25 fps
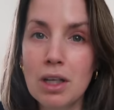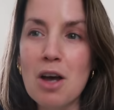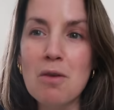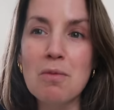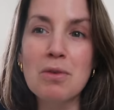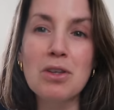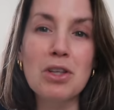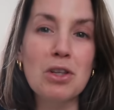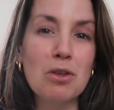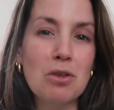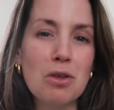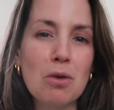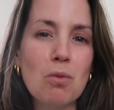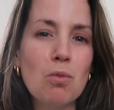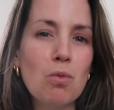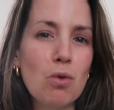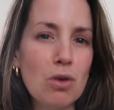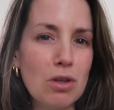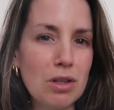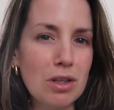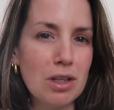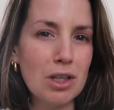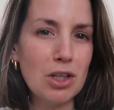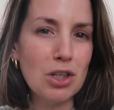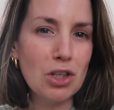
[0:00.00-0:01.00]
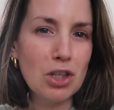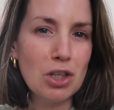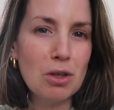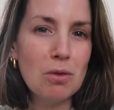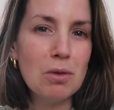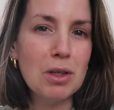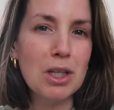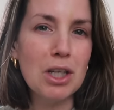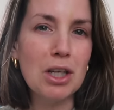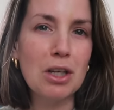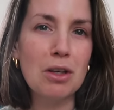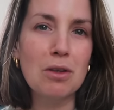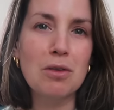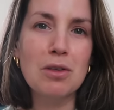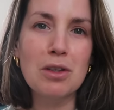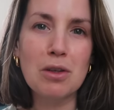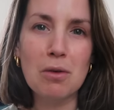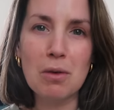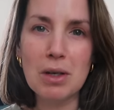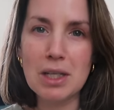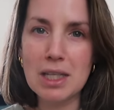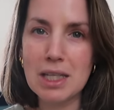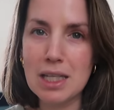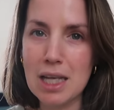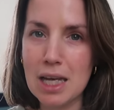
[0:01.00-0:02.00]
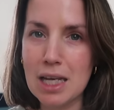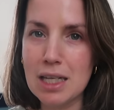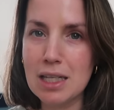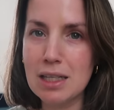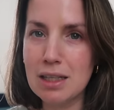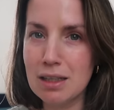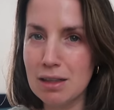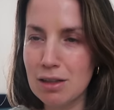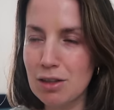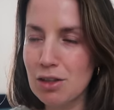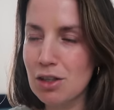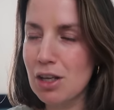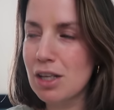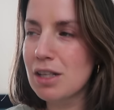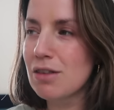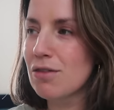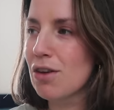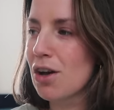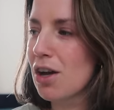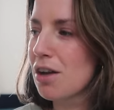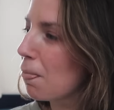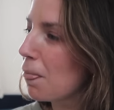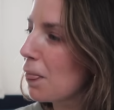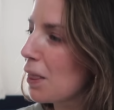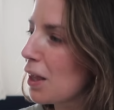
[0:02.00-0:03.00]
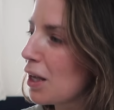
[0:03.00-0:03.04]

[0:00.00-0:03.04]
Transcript: Um, so he was like, what size shoe are you? So I said, size five.